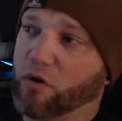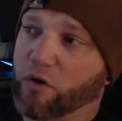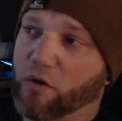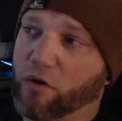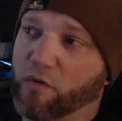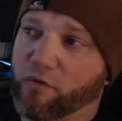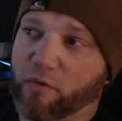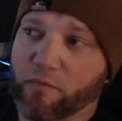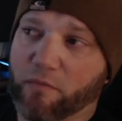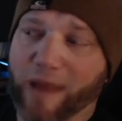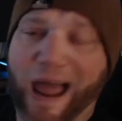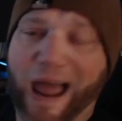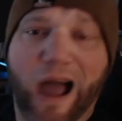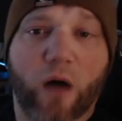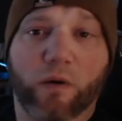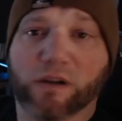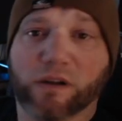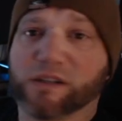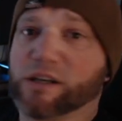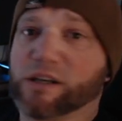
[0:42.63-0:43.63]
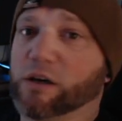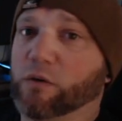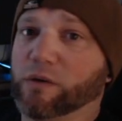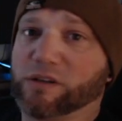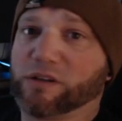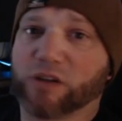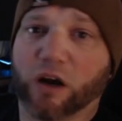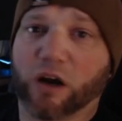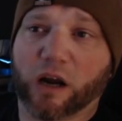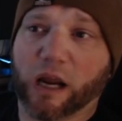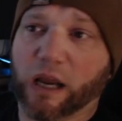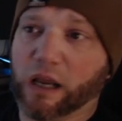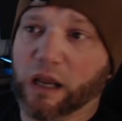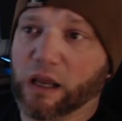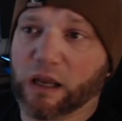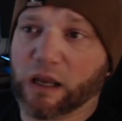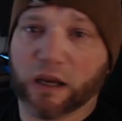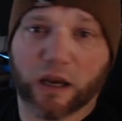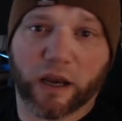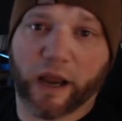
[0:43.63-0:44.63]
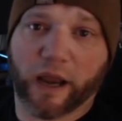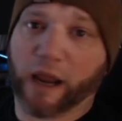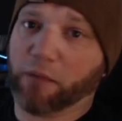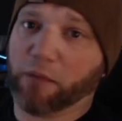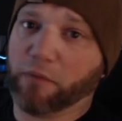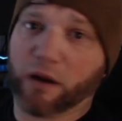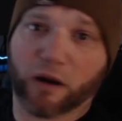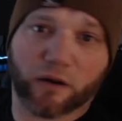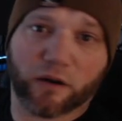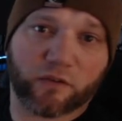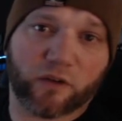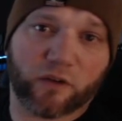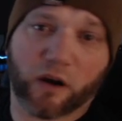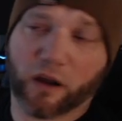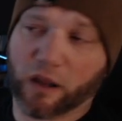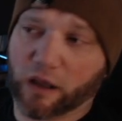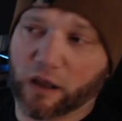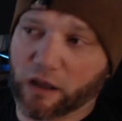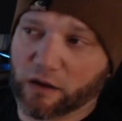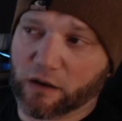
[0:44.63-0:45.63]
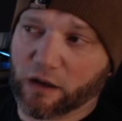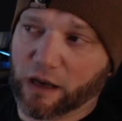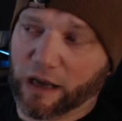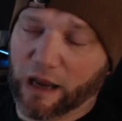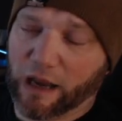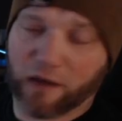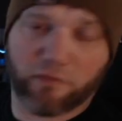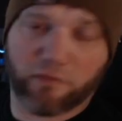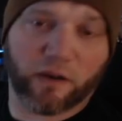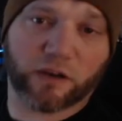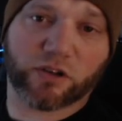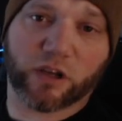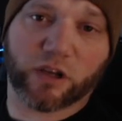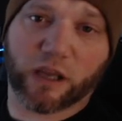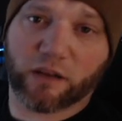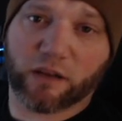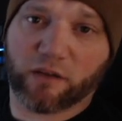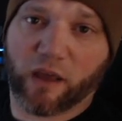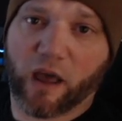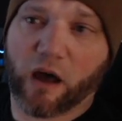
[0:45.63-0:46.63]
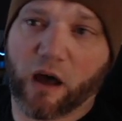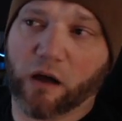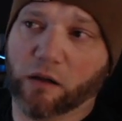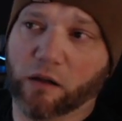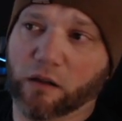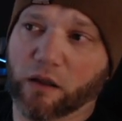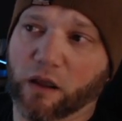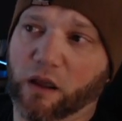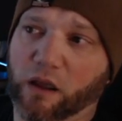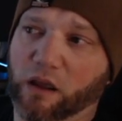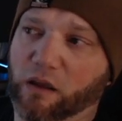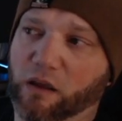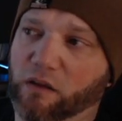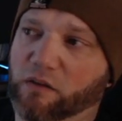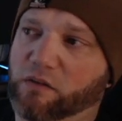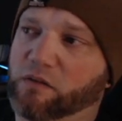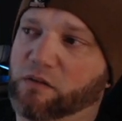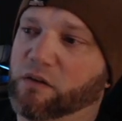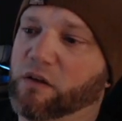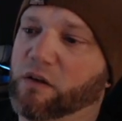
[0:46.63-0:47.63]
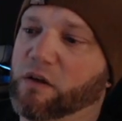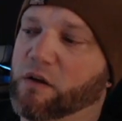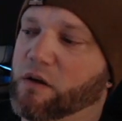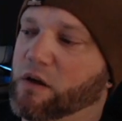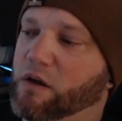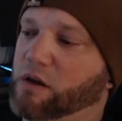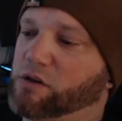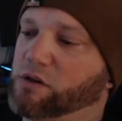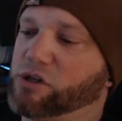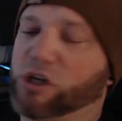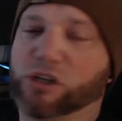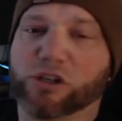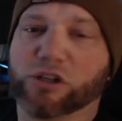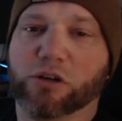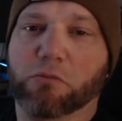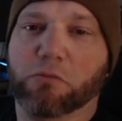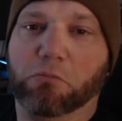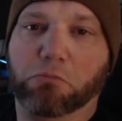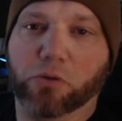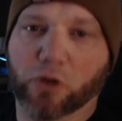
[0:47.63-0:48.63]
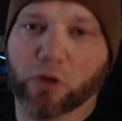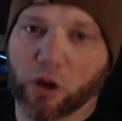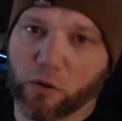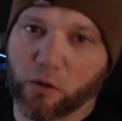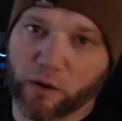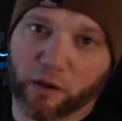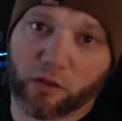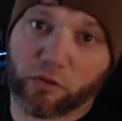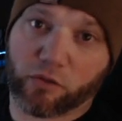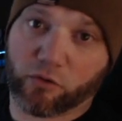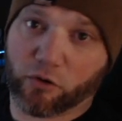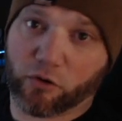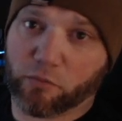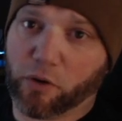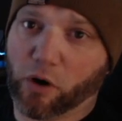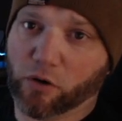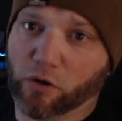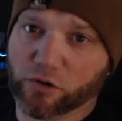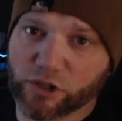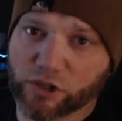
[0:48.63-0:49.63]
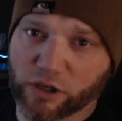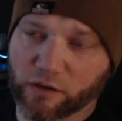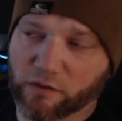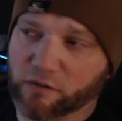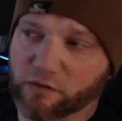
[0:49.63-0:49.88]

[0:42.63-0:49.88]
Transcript: from now until we start getting into a nightmare and eventually get to hell is just blowing through potion.